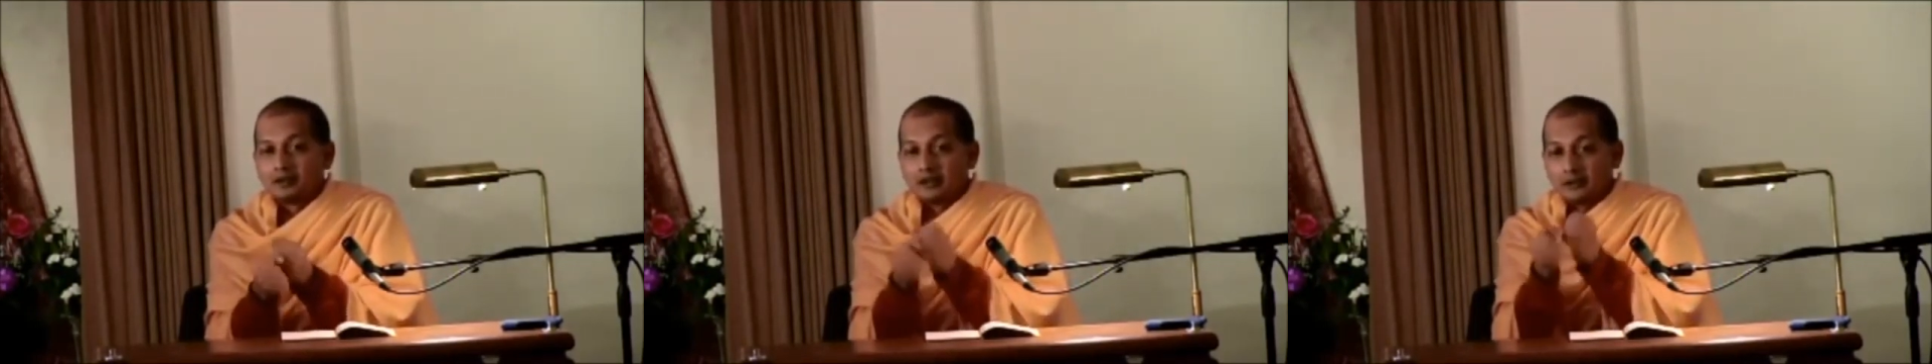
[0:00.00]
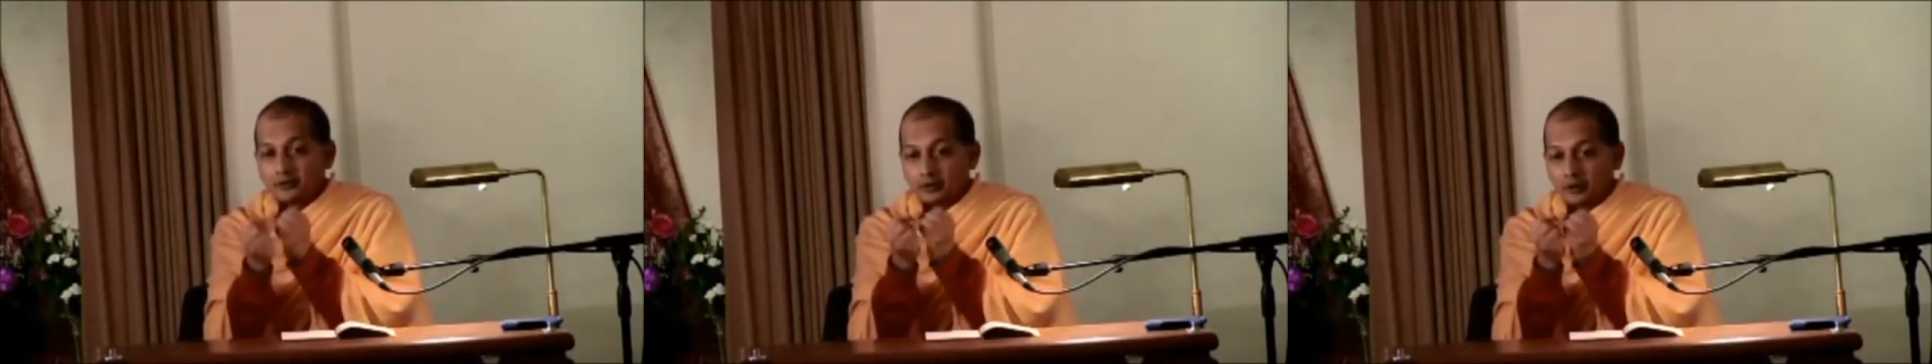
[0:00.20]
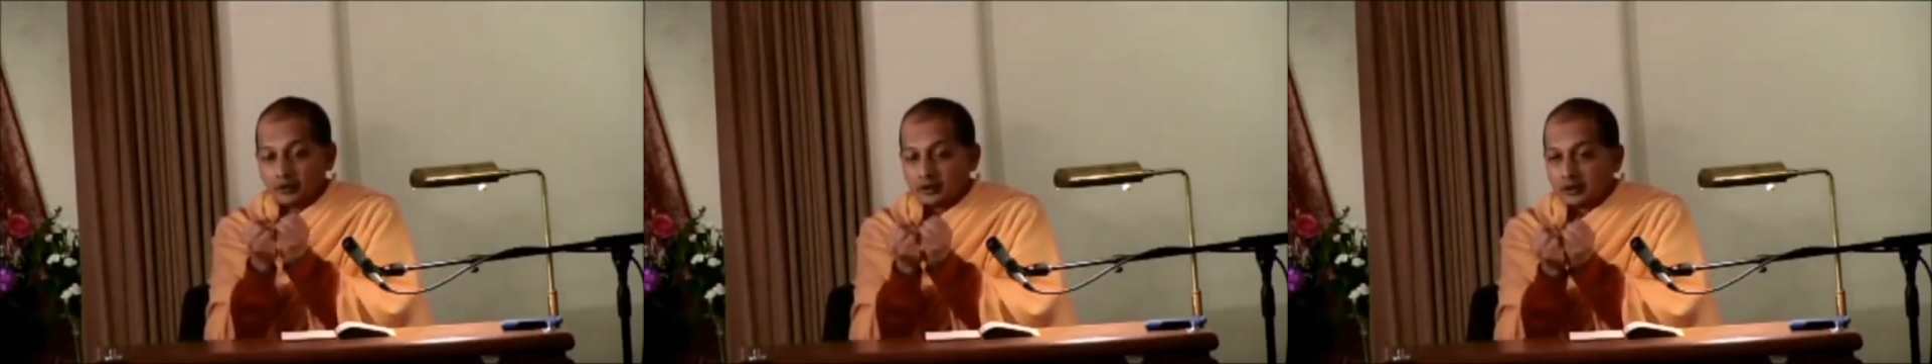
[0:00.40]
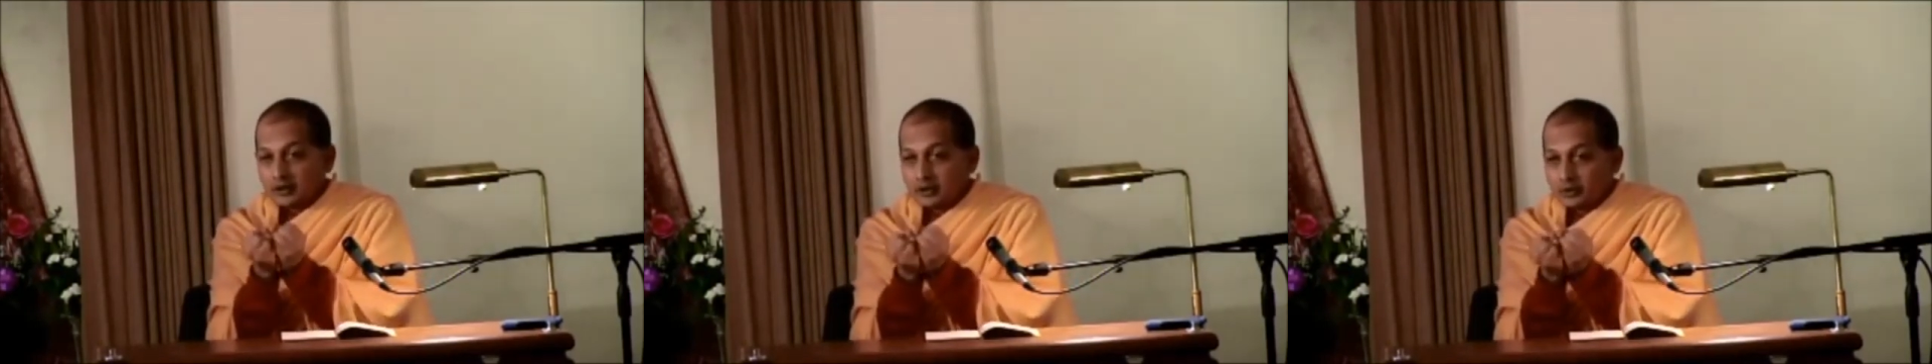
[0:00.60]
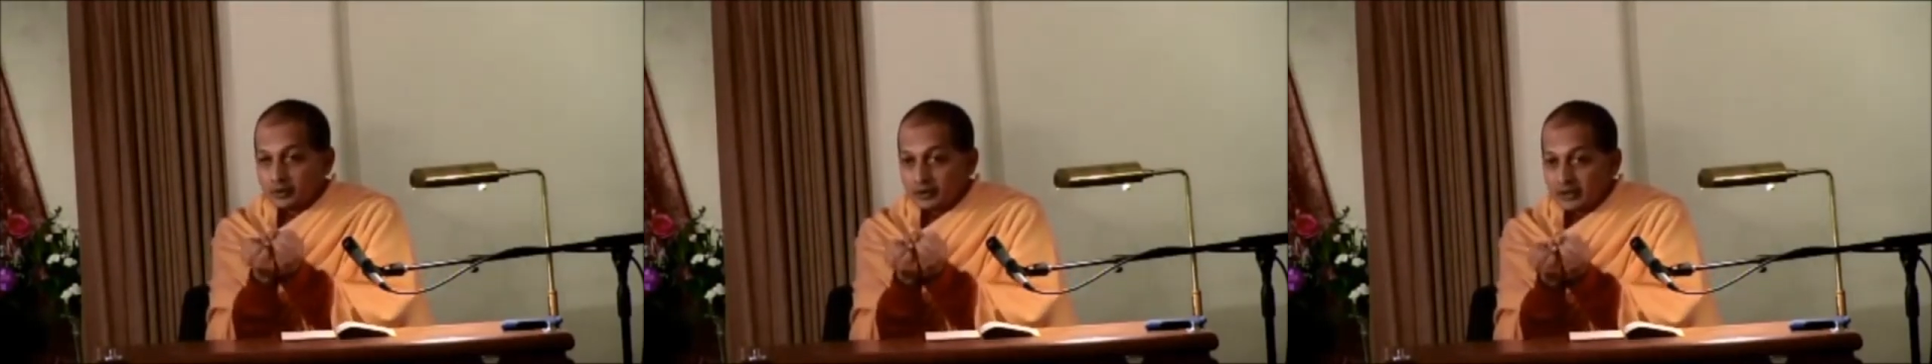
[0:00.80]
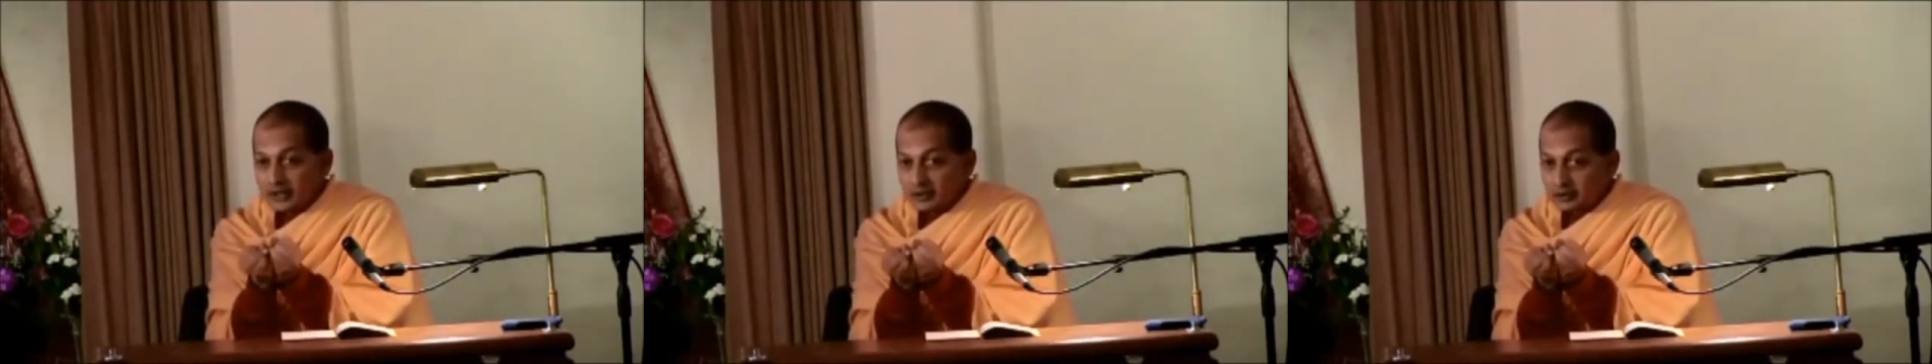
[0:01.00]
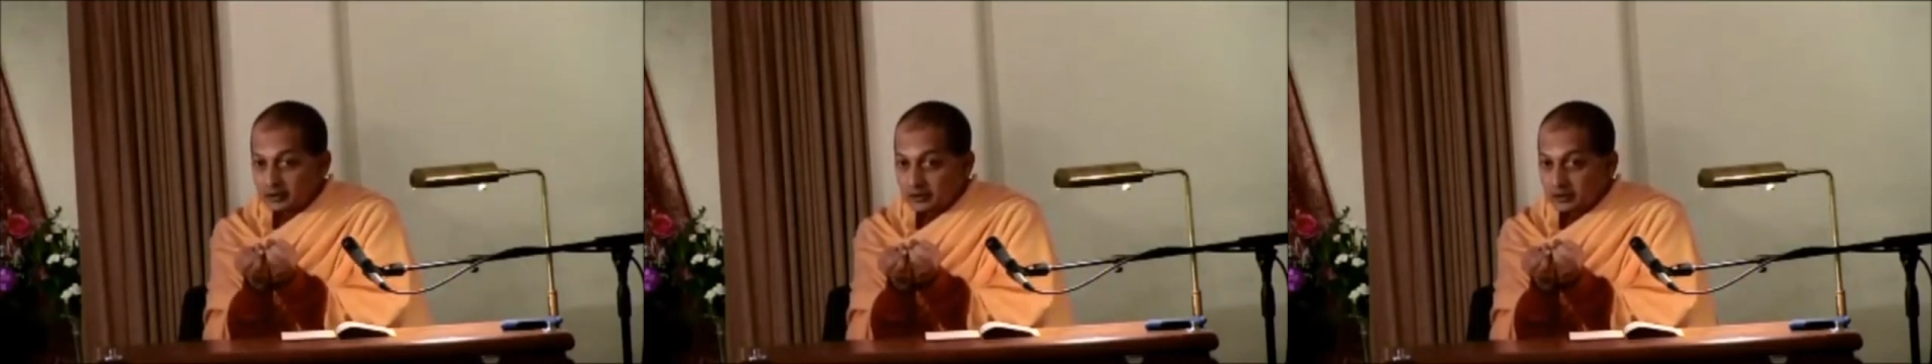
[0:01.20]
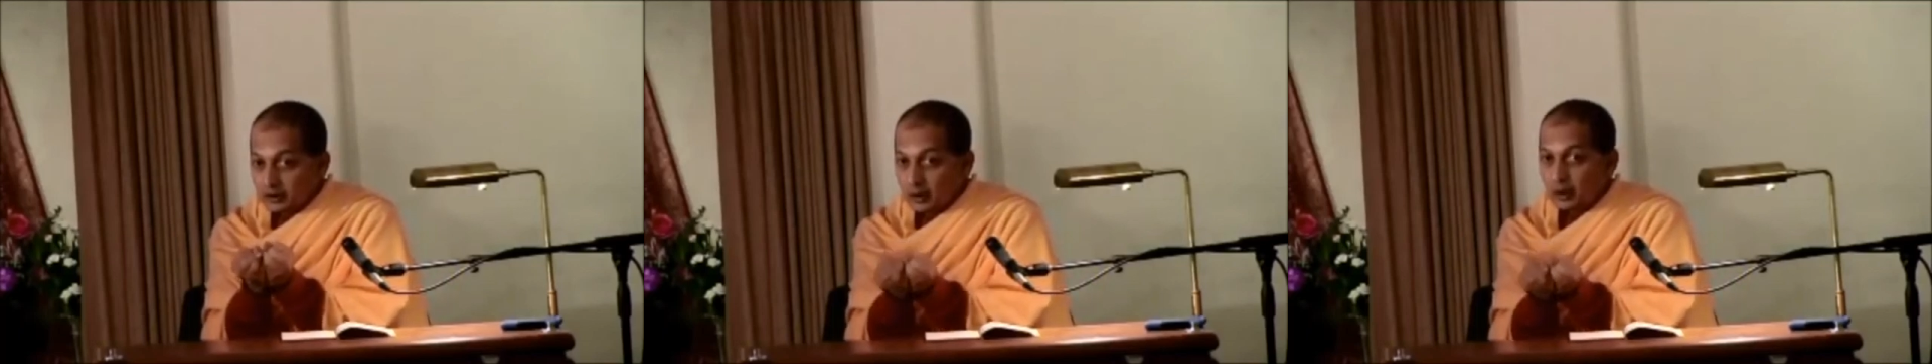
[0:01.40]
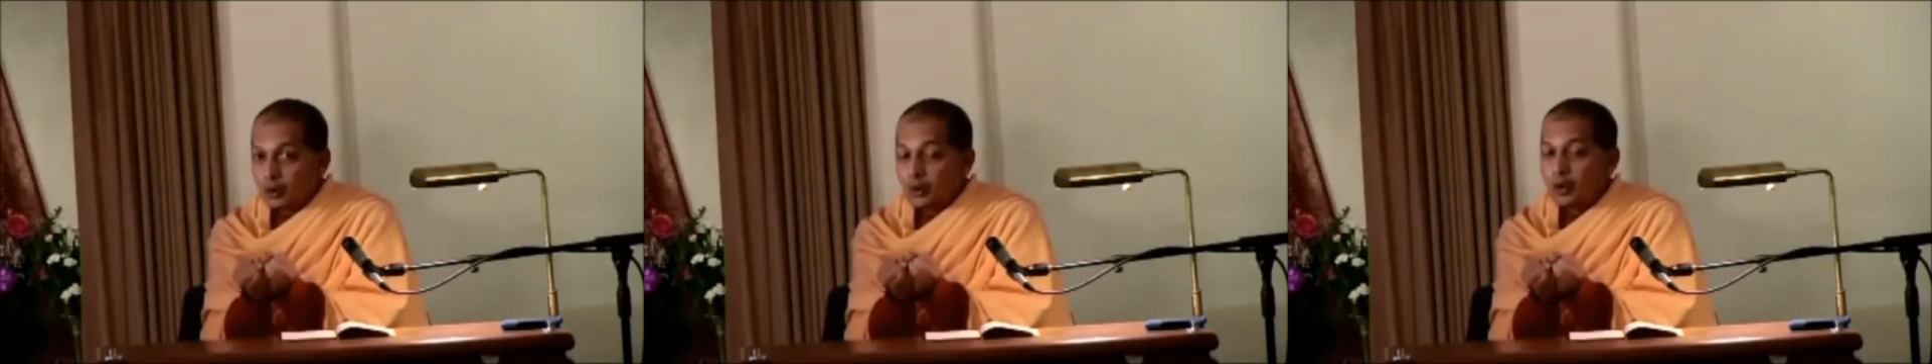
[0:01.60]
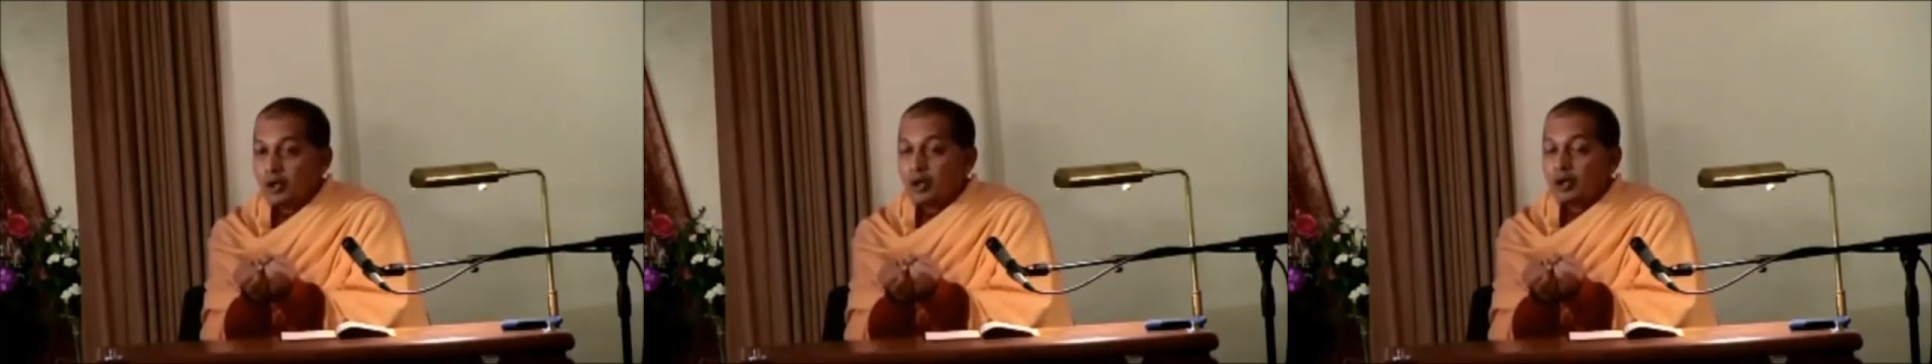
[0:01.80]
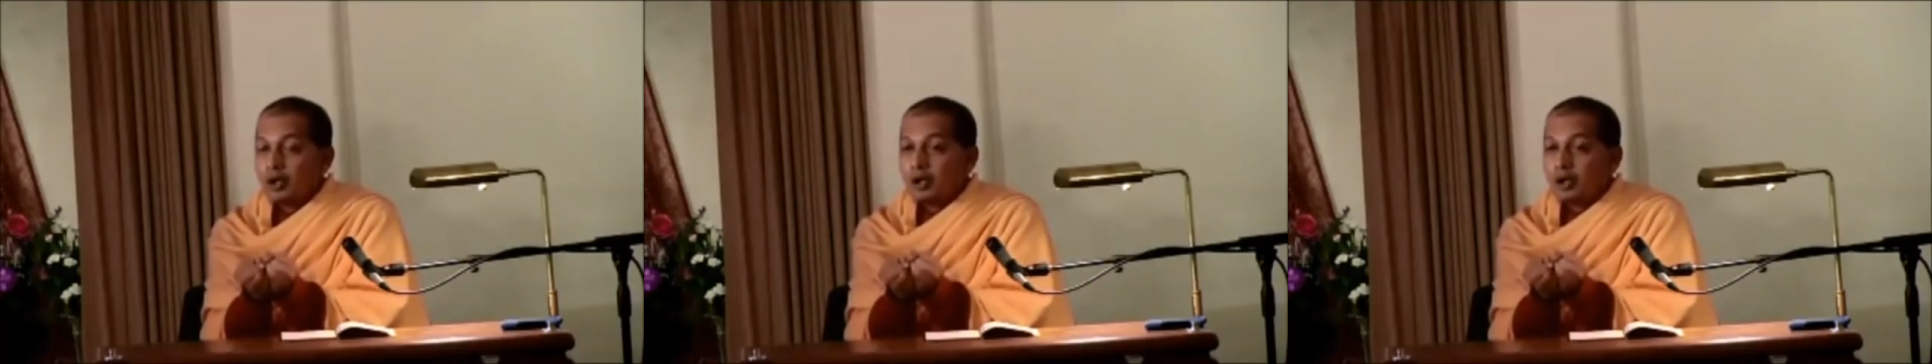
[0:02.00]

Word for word: You have to learn to let go